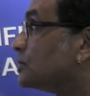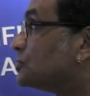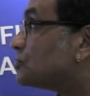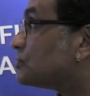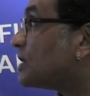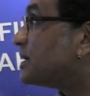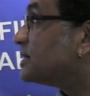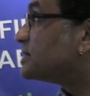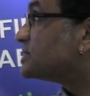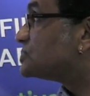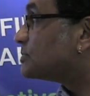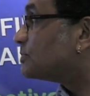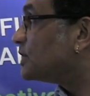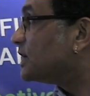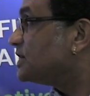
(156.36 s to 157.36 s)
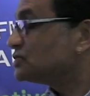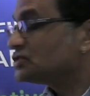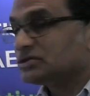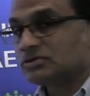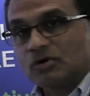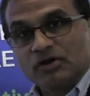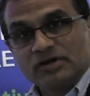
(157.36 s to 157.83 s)
You run it in
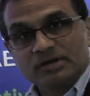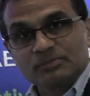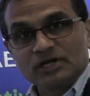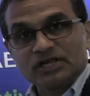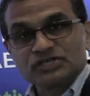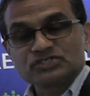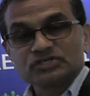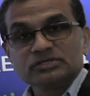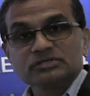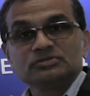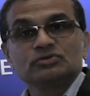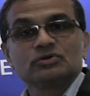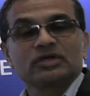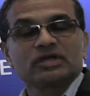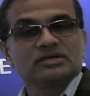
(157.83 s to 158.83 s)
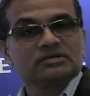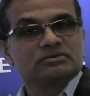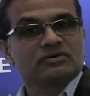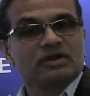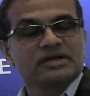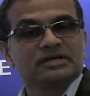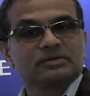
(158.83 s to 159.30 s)
simulation or emulation. You can
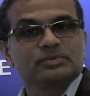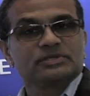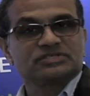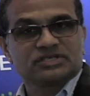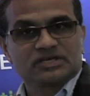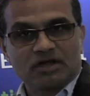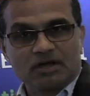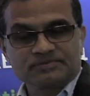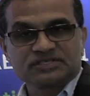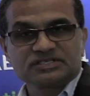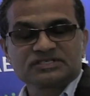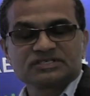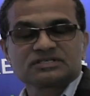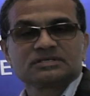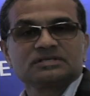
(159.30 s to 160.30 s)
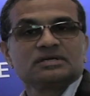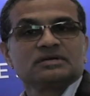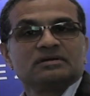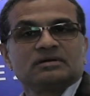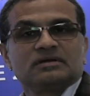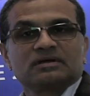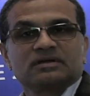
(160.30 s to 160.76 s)
run it with Synopsys,
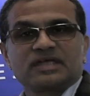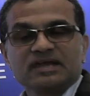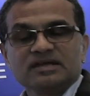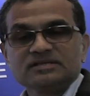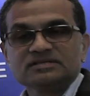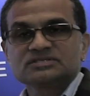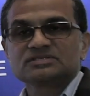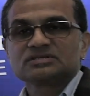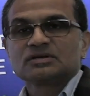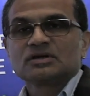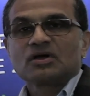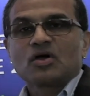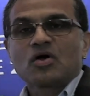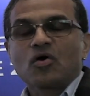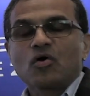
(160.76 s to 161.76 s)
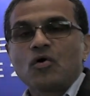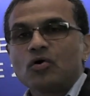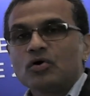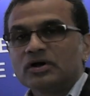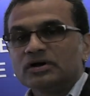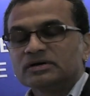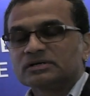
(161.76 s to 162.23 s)
Cadence,
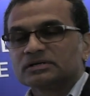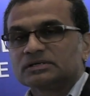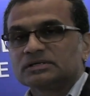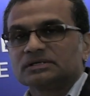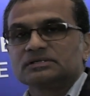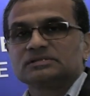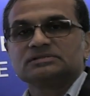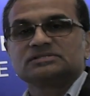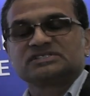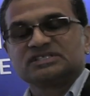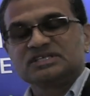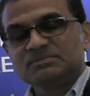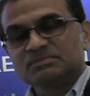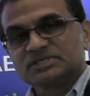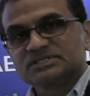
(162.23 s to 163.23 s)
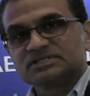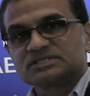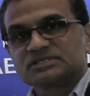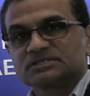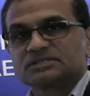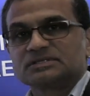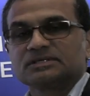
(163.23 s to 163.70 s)
or
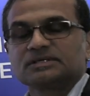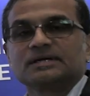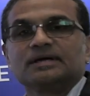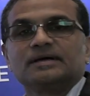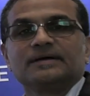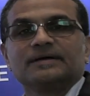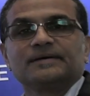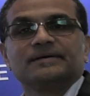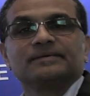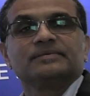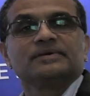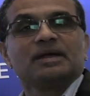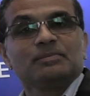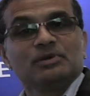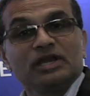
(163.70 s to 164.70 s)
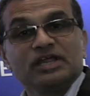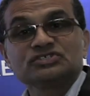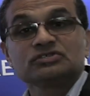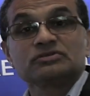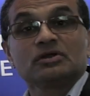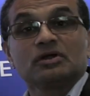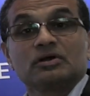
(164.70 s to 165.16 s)
Siemens
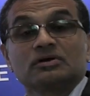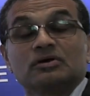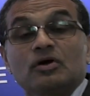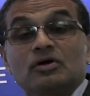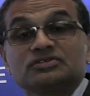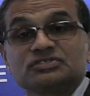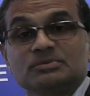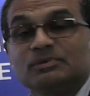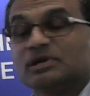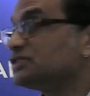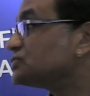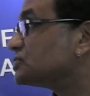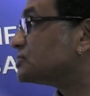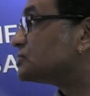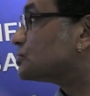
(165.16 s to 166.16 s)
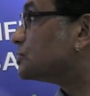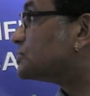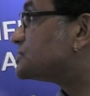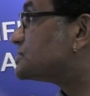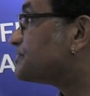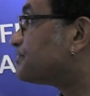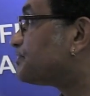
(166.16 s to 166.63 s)
emulation or simulation
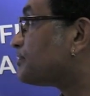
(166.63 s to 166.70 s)
tools.